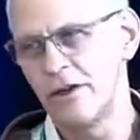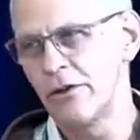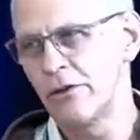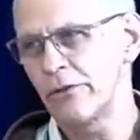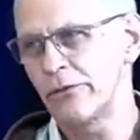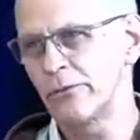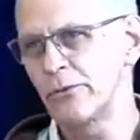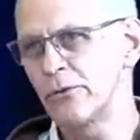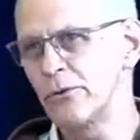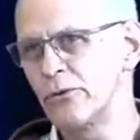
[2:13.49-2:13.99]

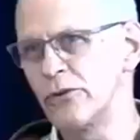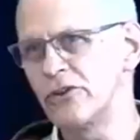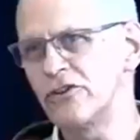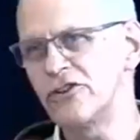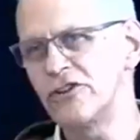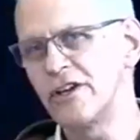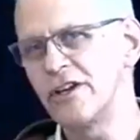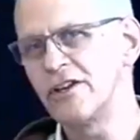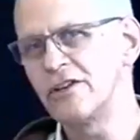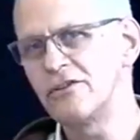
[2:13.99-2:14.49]
Through the
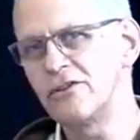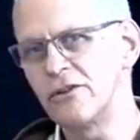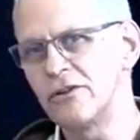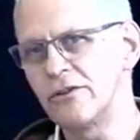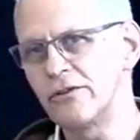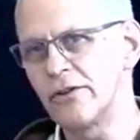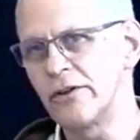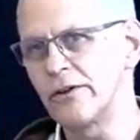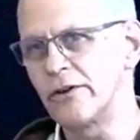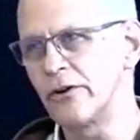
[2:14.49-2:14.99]

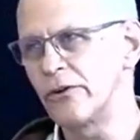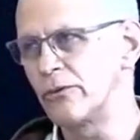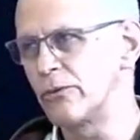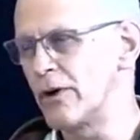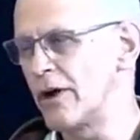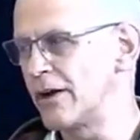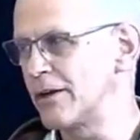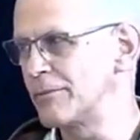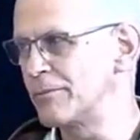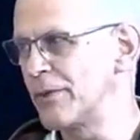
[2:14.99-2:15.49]
changes that are
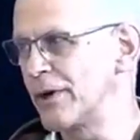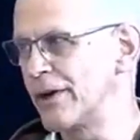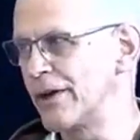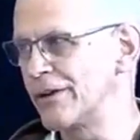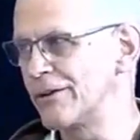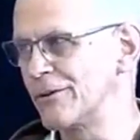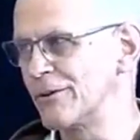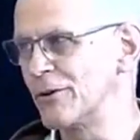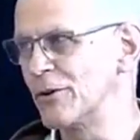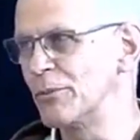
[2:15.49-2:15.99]
wrought
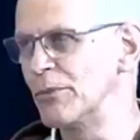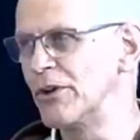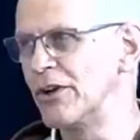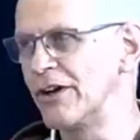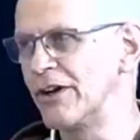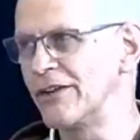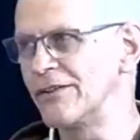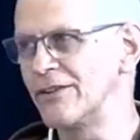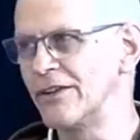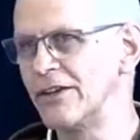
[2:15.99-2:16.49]
by
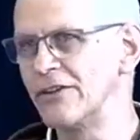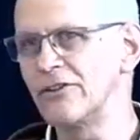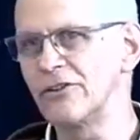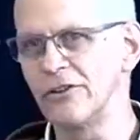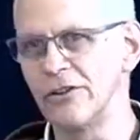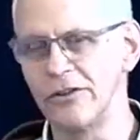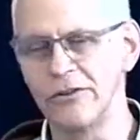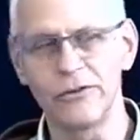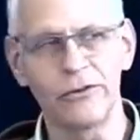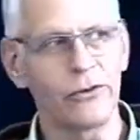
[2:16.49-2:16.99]
urbanization.